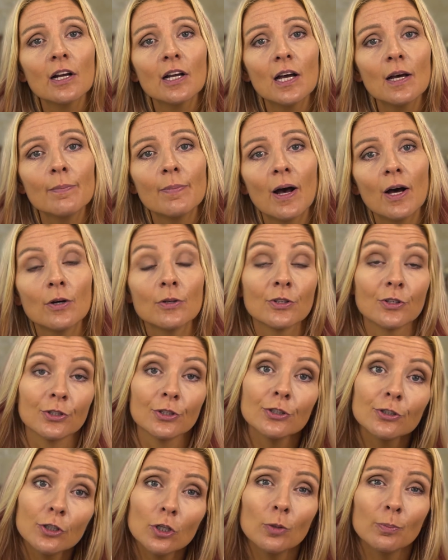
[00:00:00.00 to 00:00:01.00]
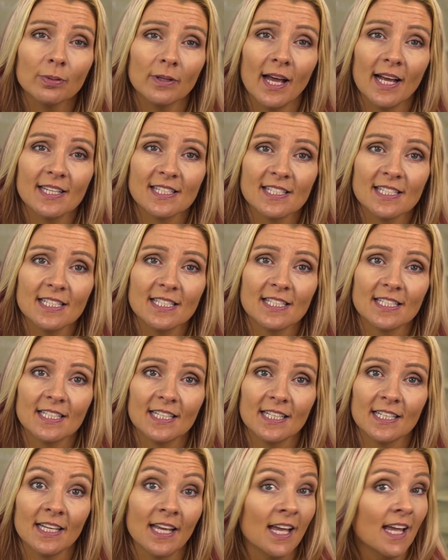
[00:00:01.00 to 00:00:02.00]
about
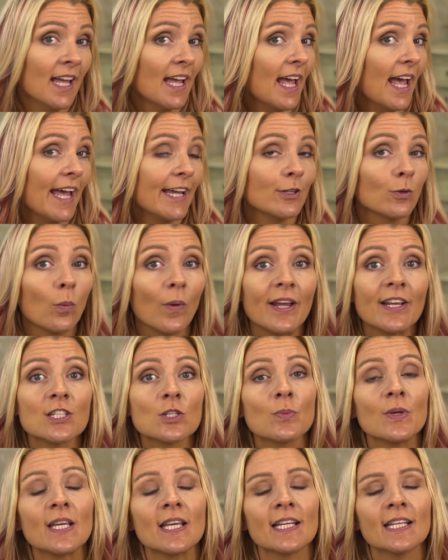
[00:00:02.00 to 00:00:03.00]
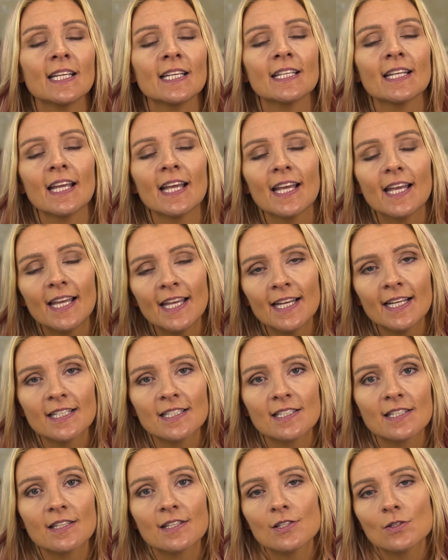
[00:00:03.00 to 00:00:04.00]
neuroplasticity and ways we can enhance
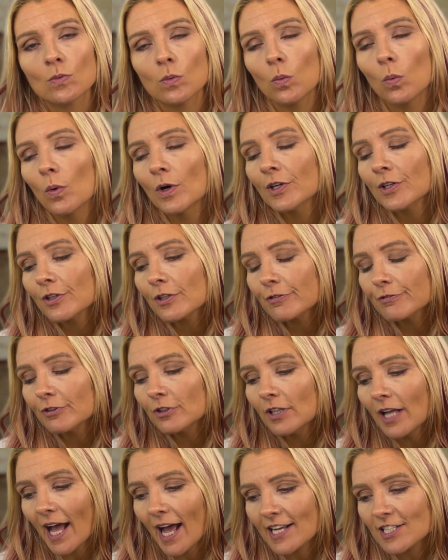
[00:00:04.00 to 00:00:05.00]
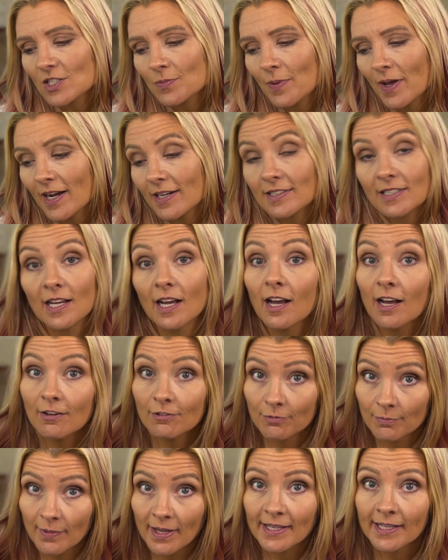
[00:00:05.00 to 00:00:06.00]
this wonderful aspect of
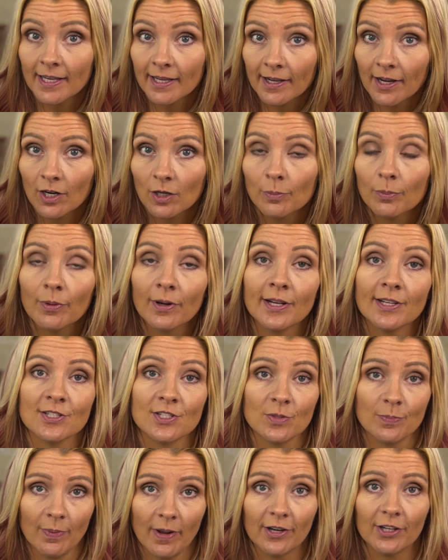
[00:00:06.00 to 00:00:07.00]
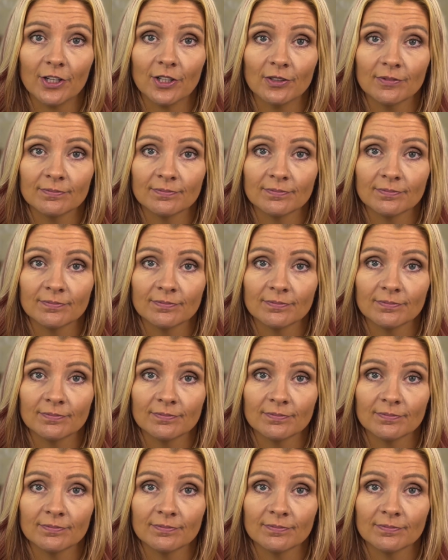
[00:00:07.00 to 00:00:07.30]
making our brains better.